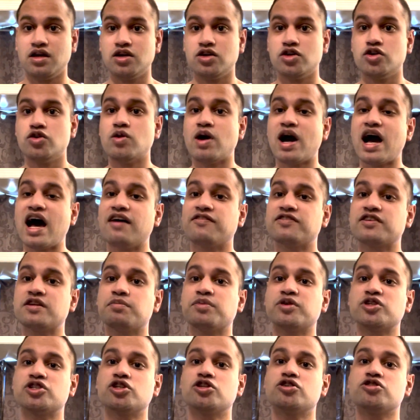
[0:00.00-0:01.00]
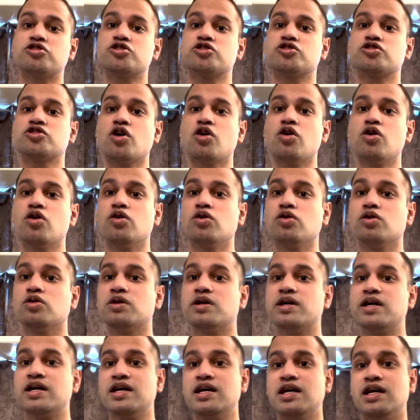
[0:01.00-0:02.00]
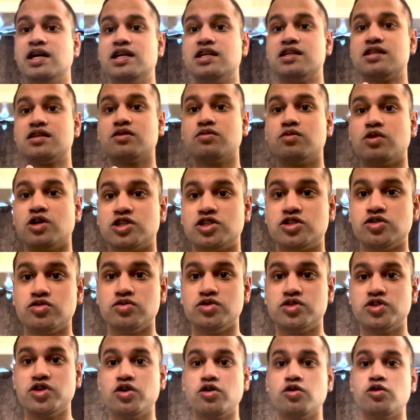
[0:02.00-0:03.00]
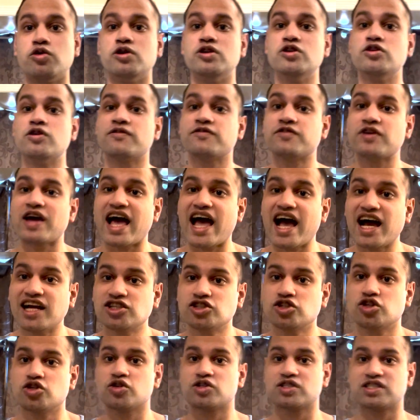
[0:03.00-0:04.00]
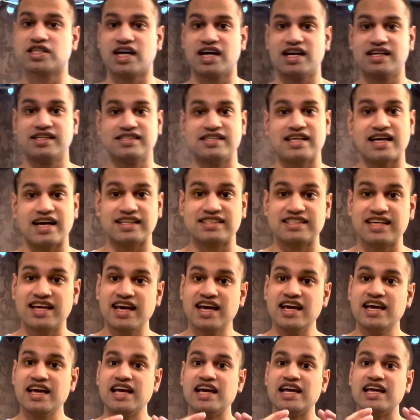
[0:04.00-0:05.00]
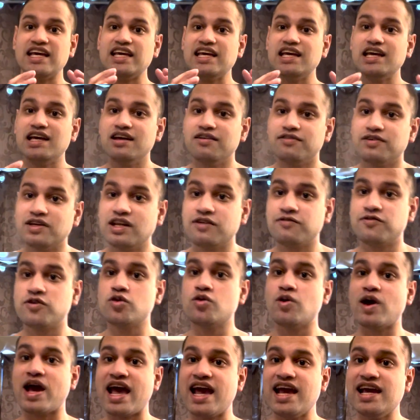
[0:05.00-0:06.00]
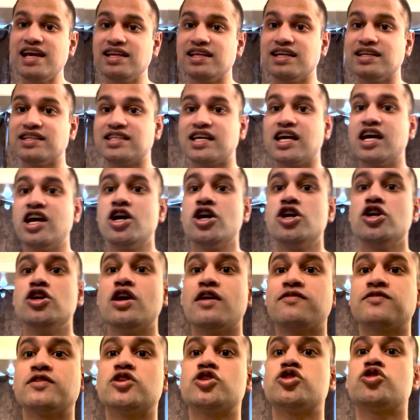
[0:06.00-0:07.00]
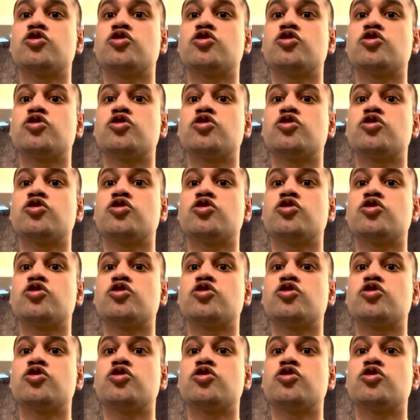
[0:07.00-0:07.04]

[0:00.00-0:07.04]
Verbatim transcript: You have to put your soul into what you do and you have to exercise that. Even if you hate it, you have to